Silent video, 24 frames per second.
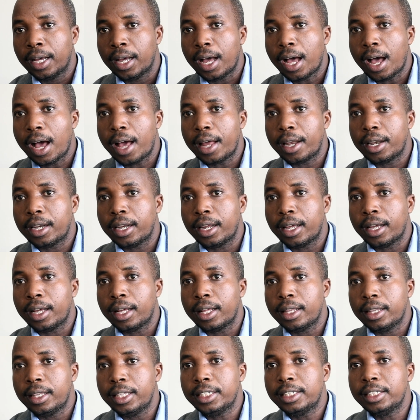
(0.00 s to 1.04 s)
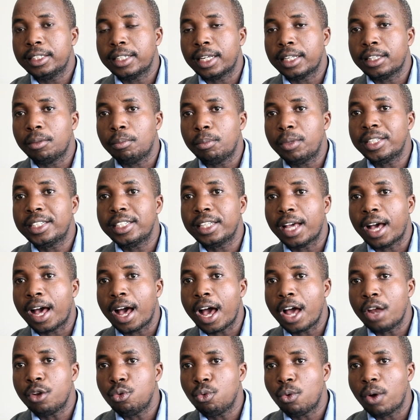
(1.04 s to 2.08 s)
And this is Artemisia
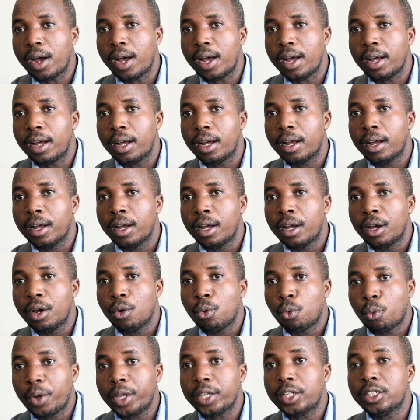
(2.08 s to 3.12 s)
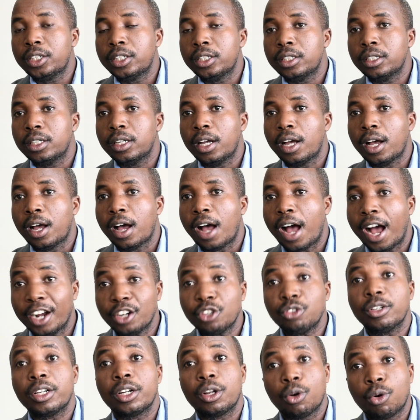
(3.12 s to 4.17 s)
annua, which
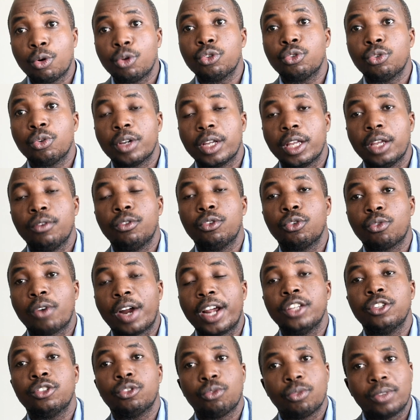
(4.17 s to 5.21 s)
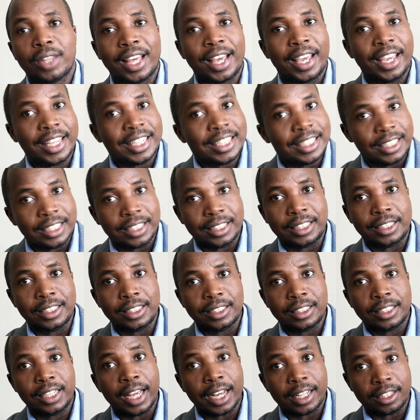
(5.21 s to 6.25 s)
actually also gives rise to the
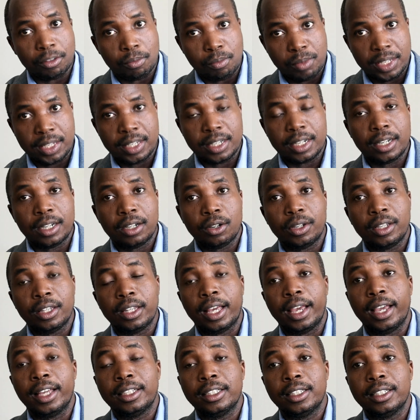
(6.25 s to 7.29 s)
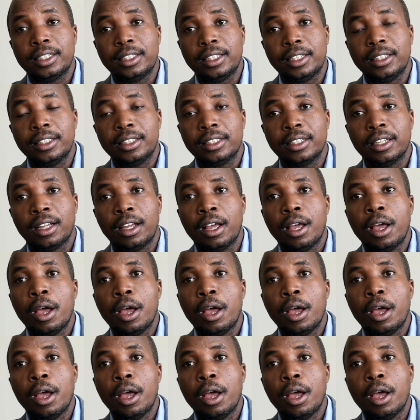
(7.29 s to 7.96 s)
ACTs, the artemisinin in the ACTs.